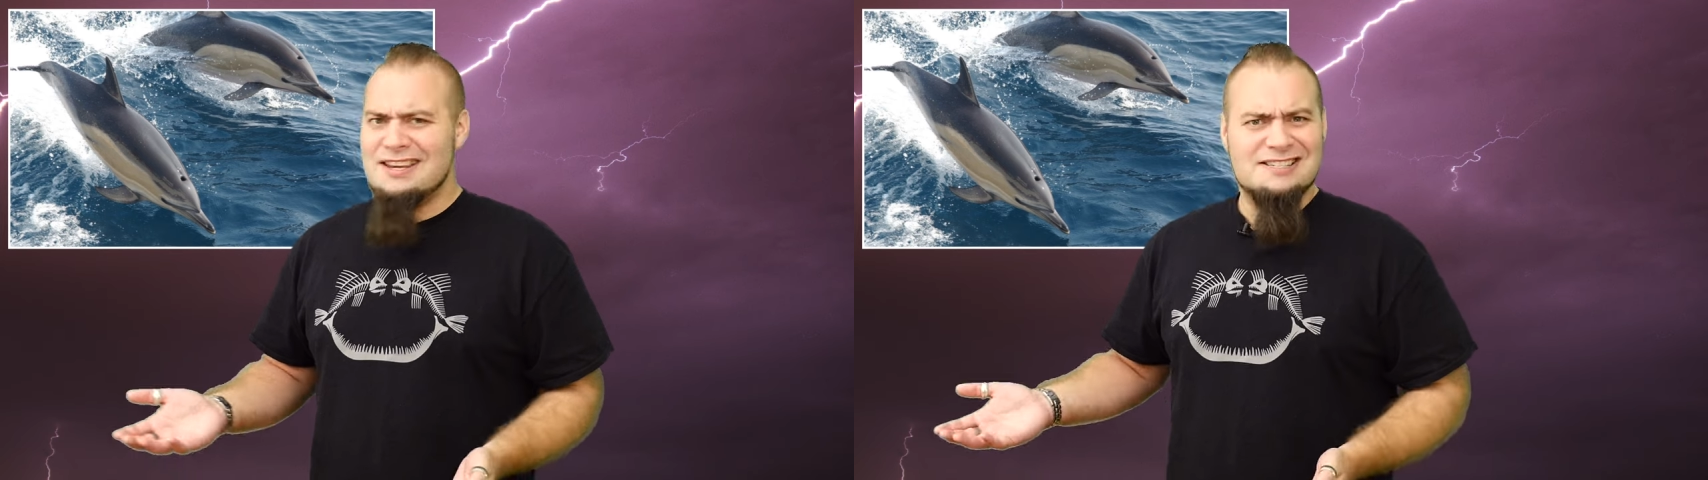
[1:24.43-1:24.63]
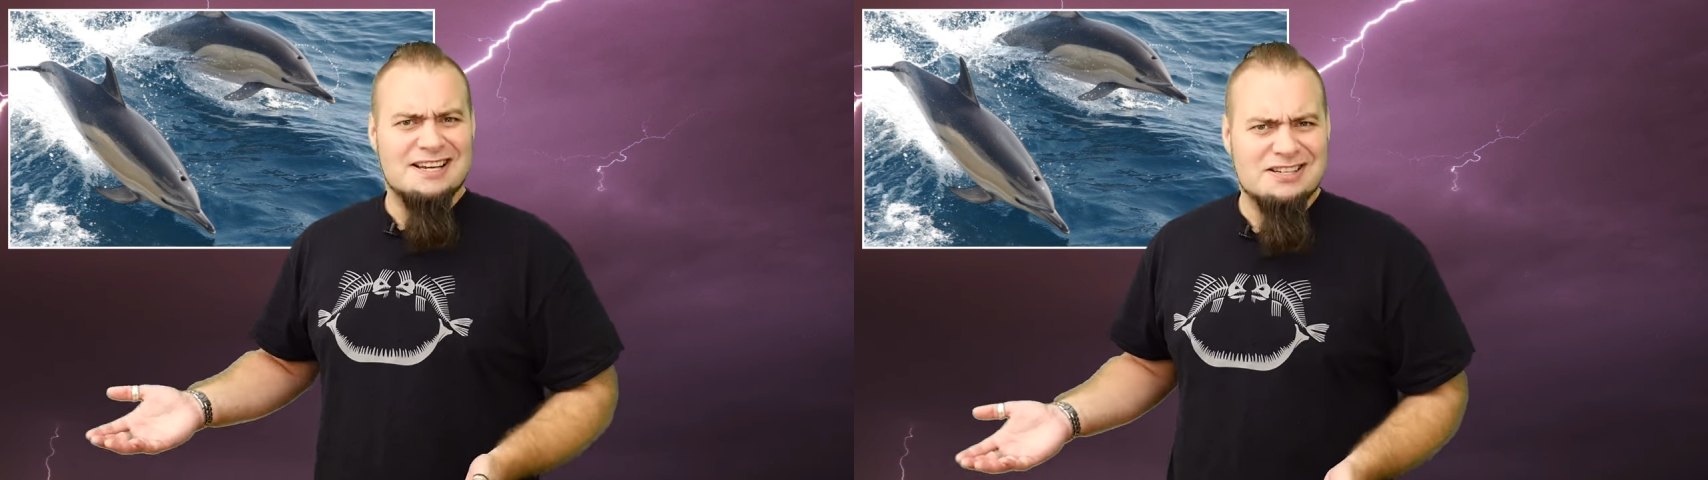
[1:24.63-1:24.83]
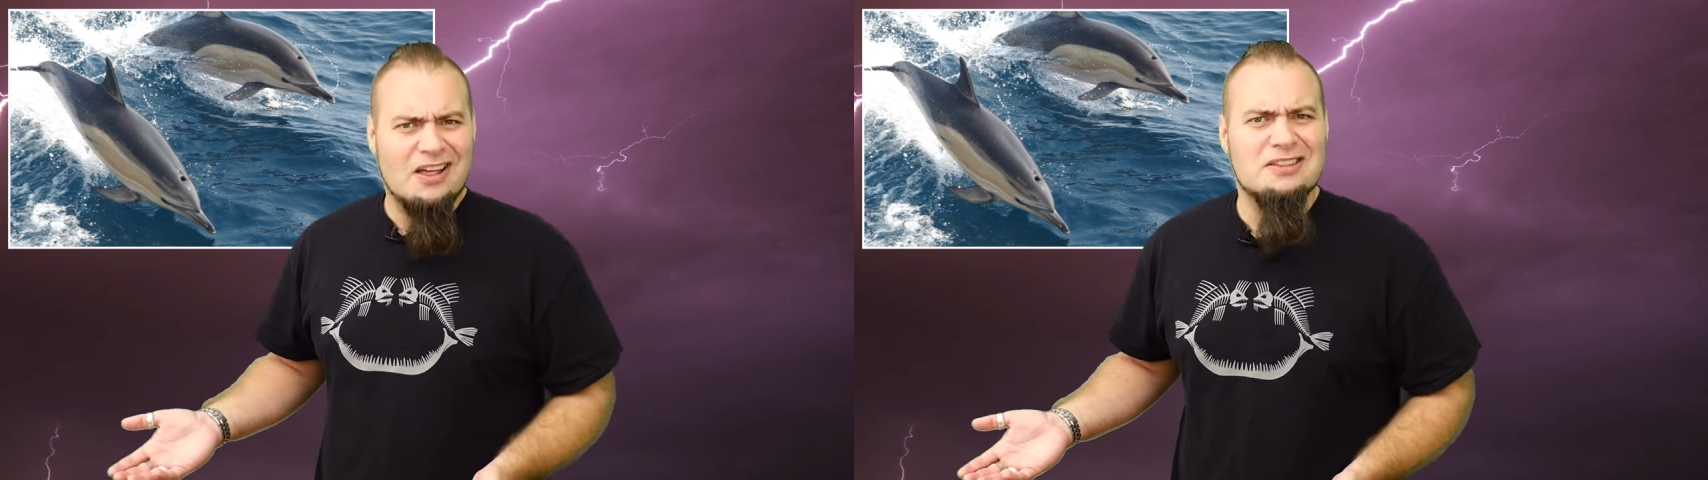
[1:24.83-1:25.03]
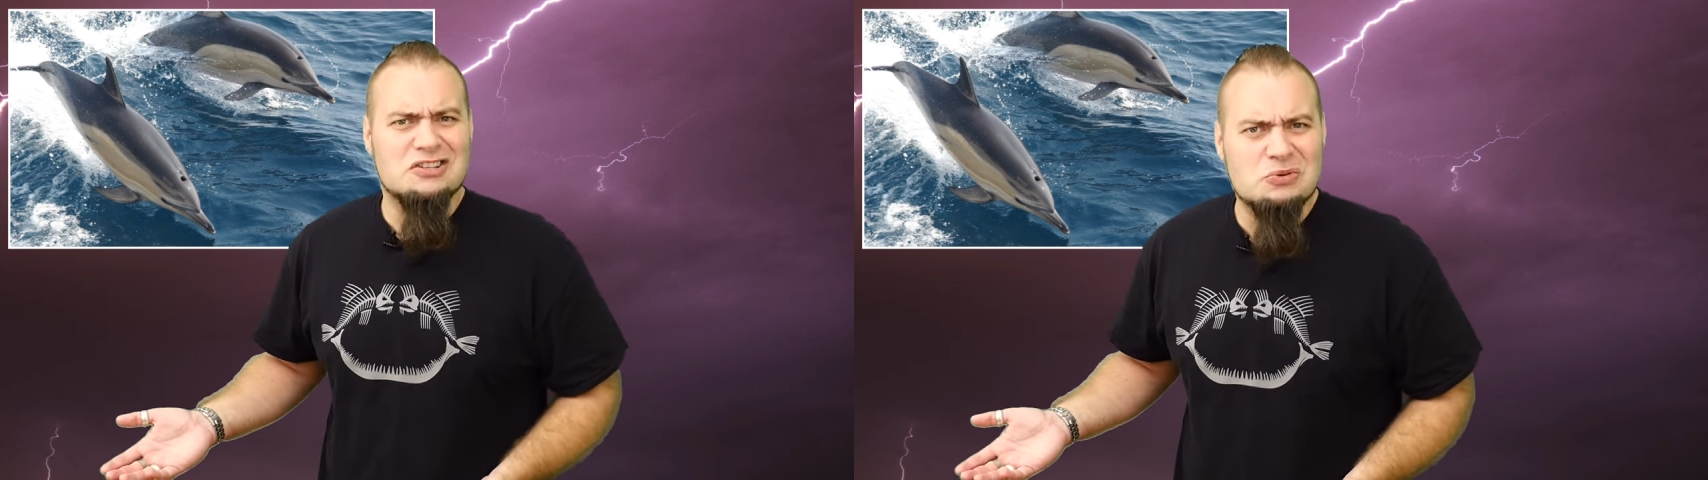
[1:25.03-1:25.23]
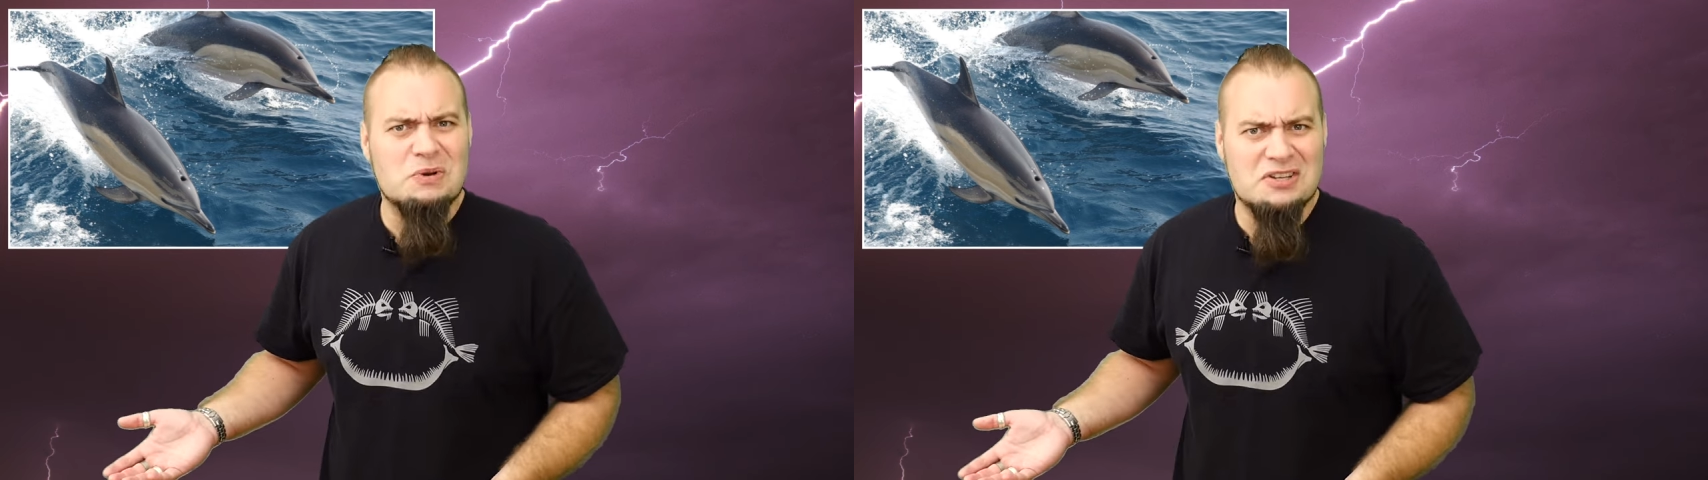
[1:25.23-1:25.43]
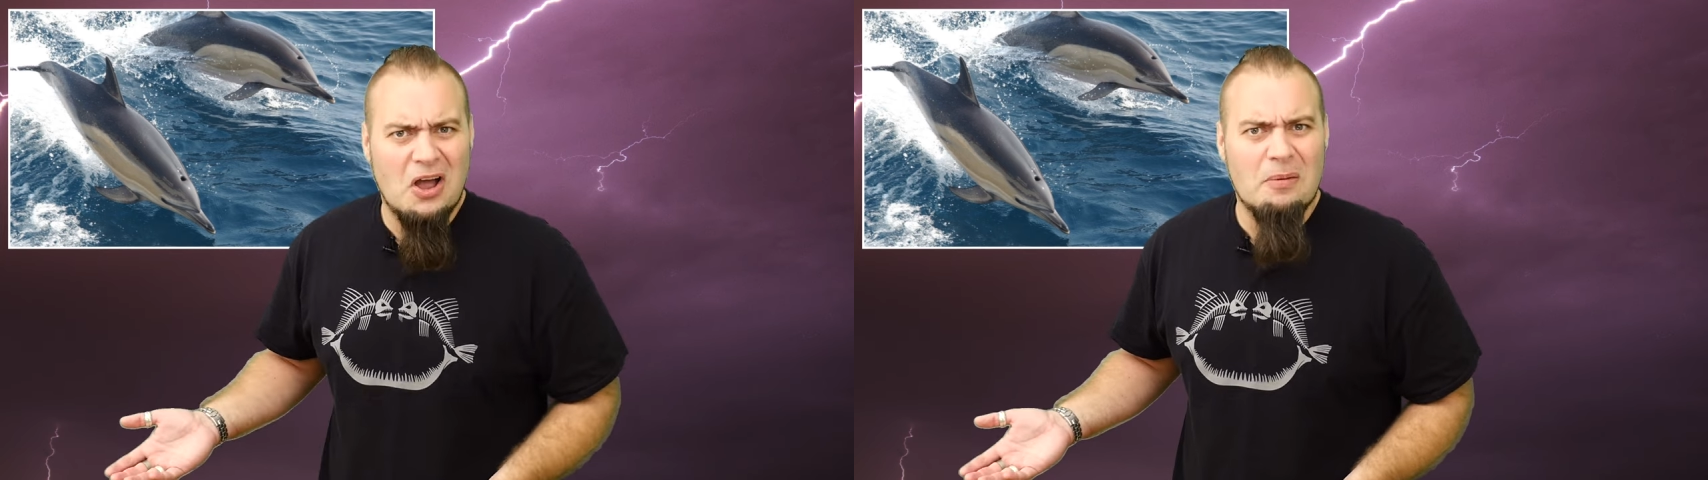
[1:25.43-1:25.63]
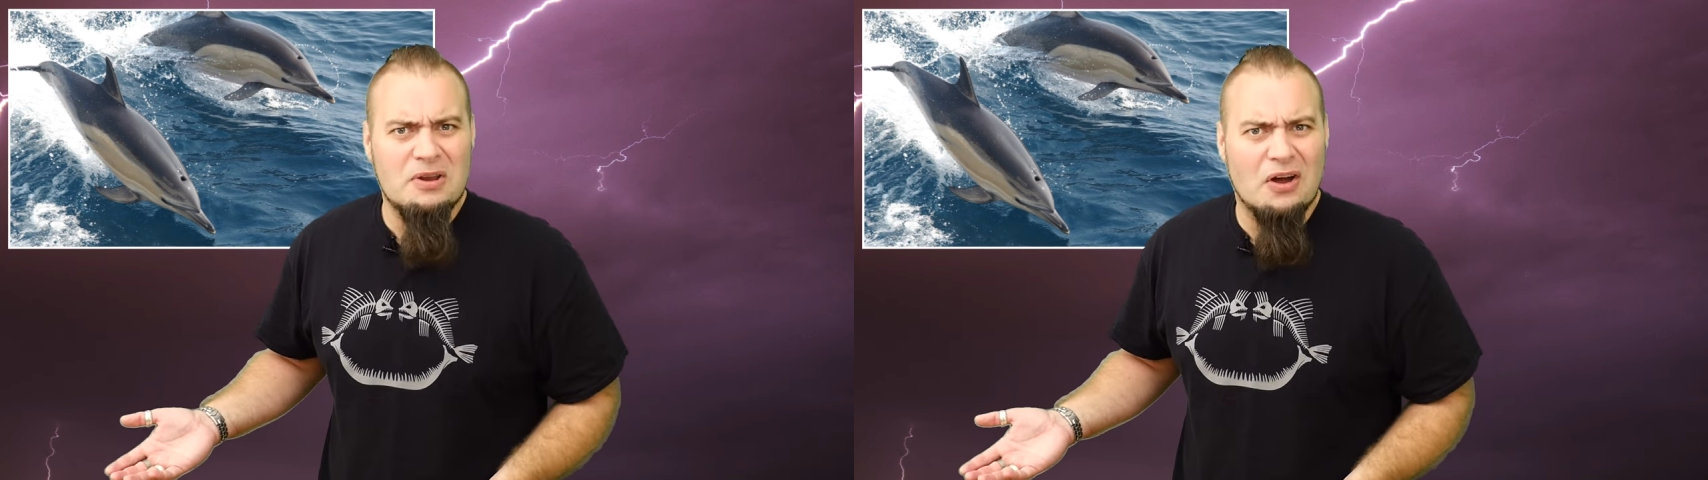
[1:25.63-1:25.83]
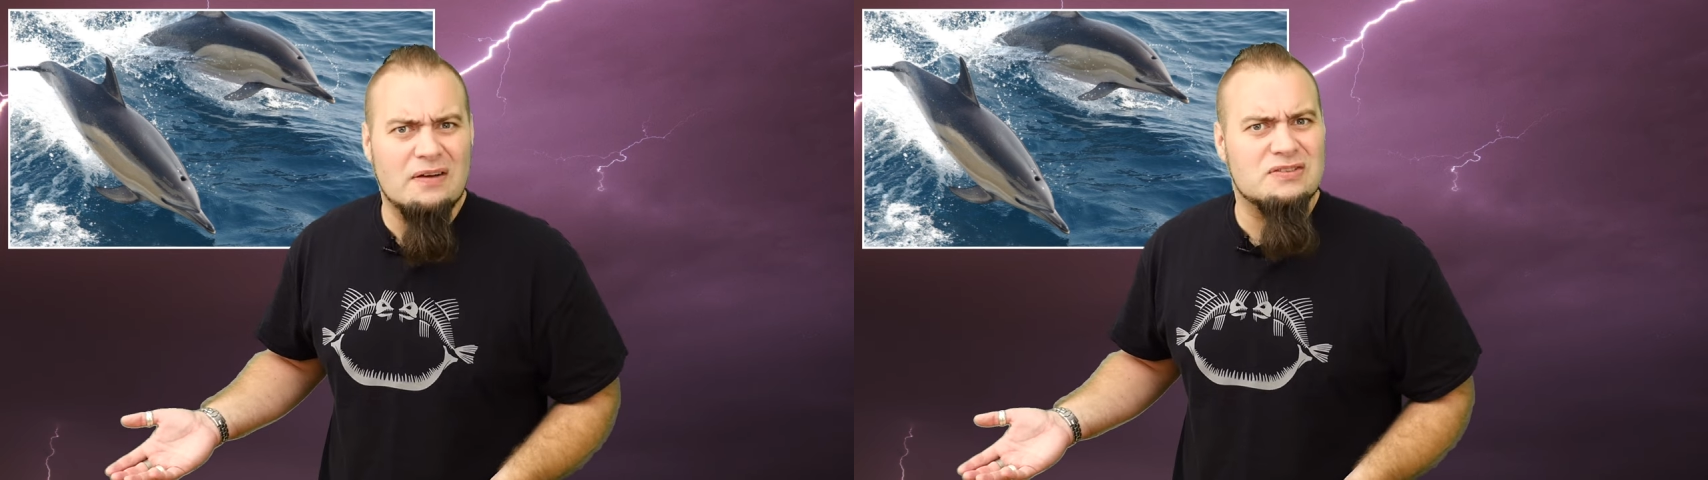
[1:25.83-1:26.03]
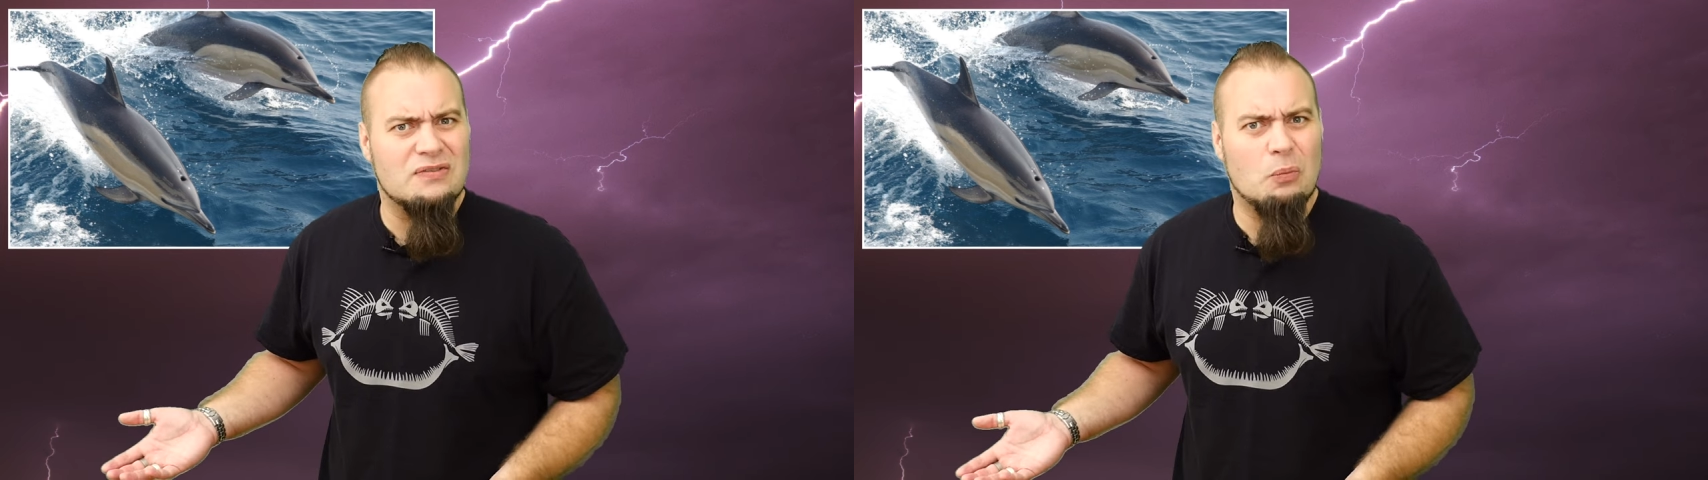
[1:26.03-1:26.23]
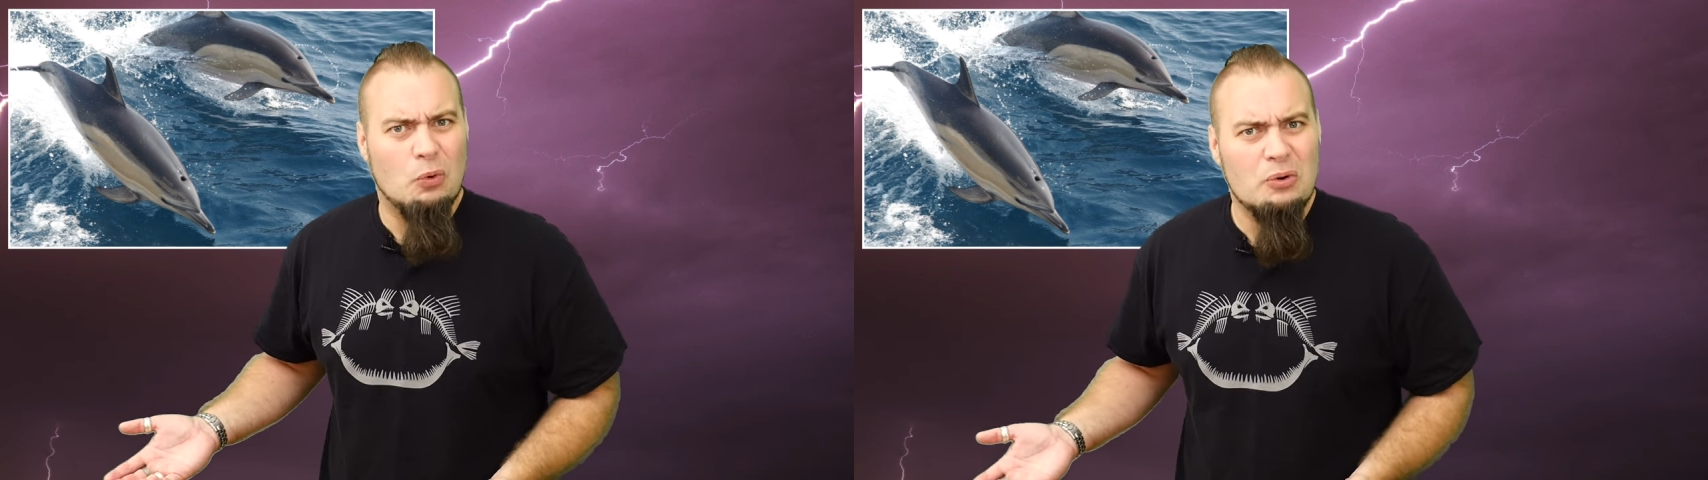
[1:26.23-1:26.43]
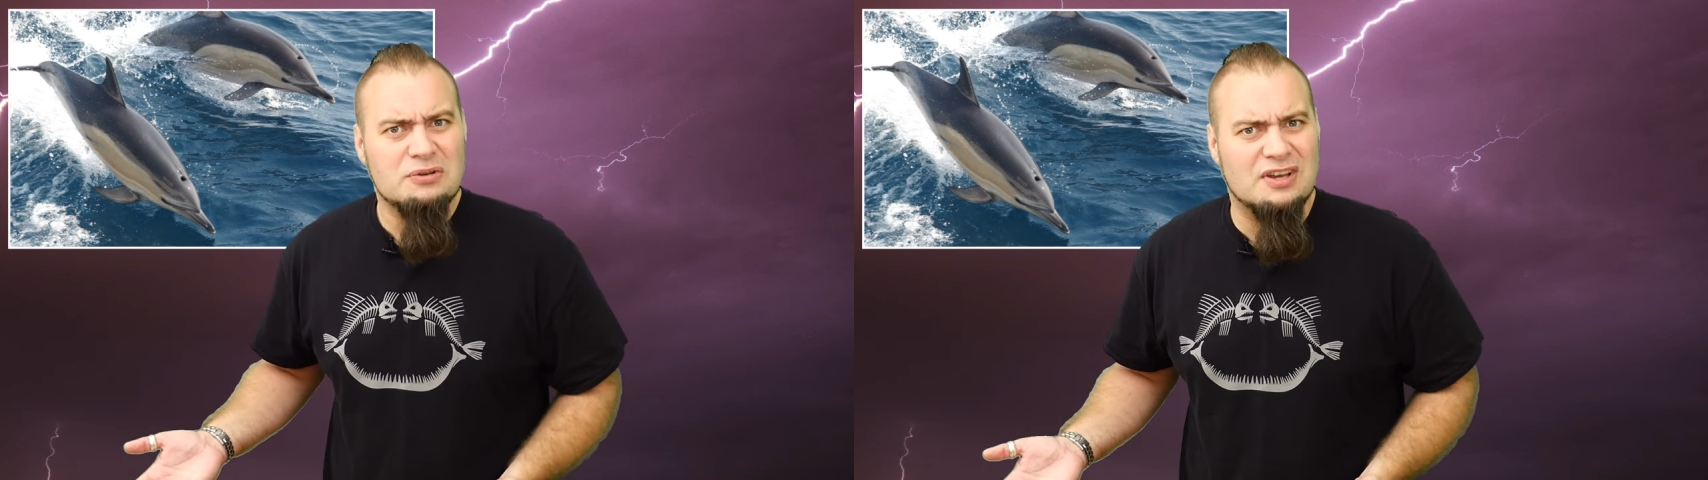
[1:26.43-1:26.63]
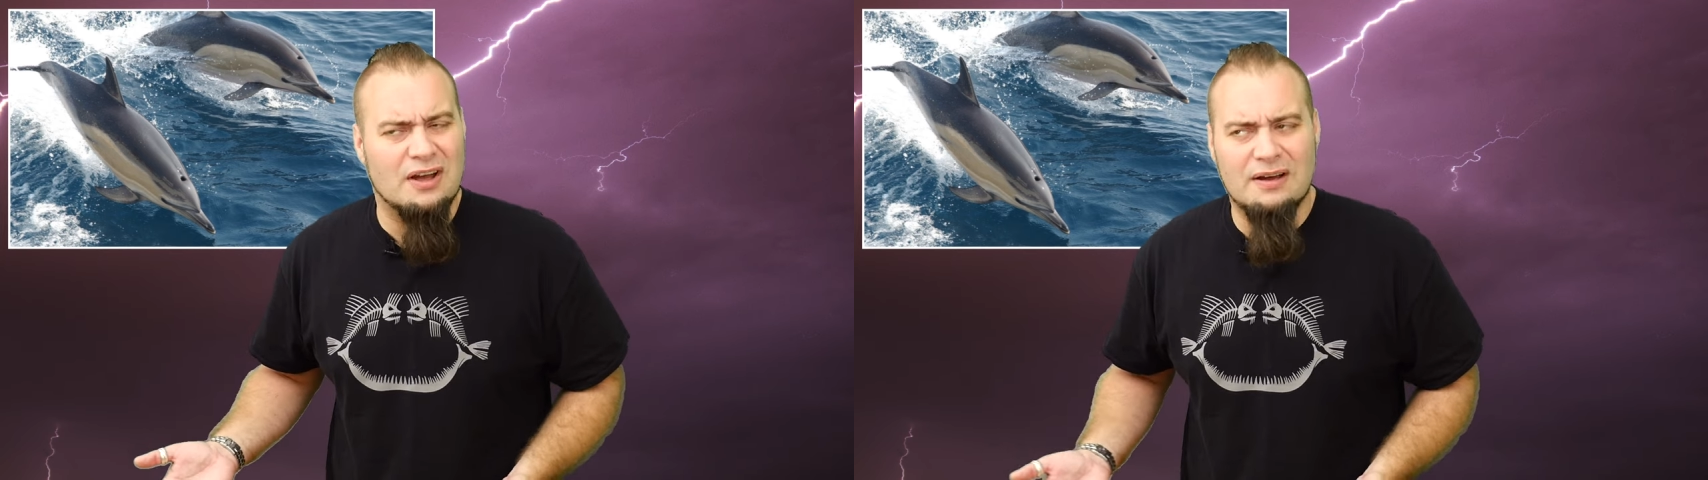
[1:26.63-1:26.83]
These things are like the Swiss Army knives of the water.